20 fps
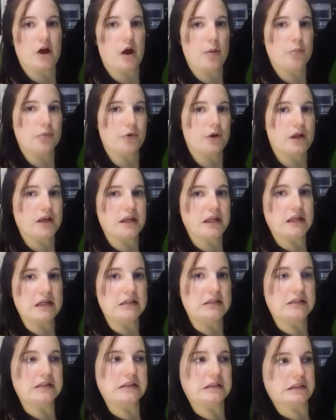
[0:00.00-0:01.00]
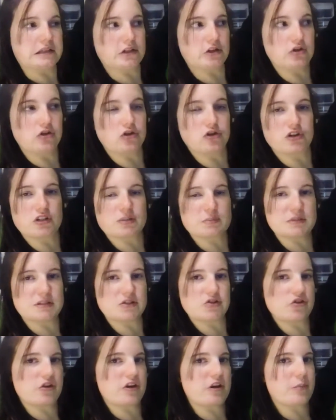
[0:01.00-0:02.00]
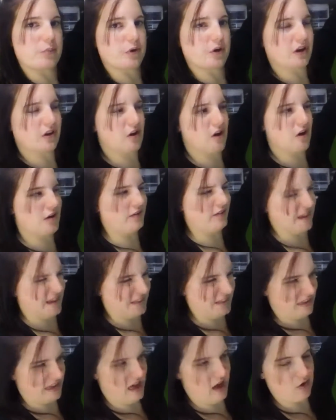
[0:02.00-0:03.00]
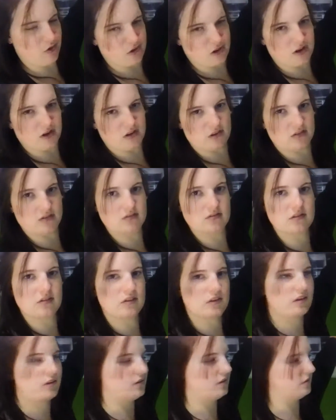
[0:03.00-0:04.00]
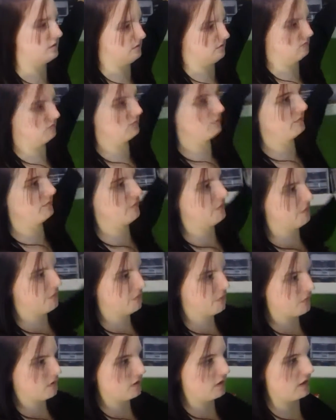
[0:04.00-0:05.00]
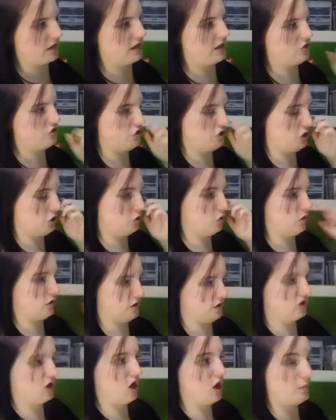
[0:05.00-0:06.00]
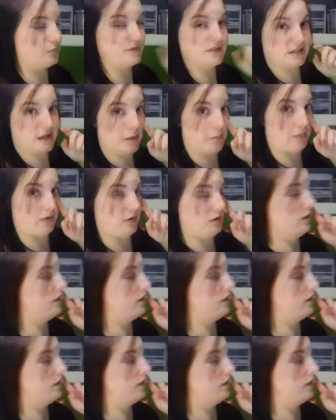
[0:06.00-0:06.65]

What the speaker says: operated little Christmas tree to put on like the counter in the kitchen or the top step in the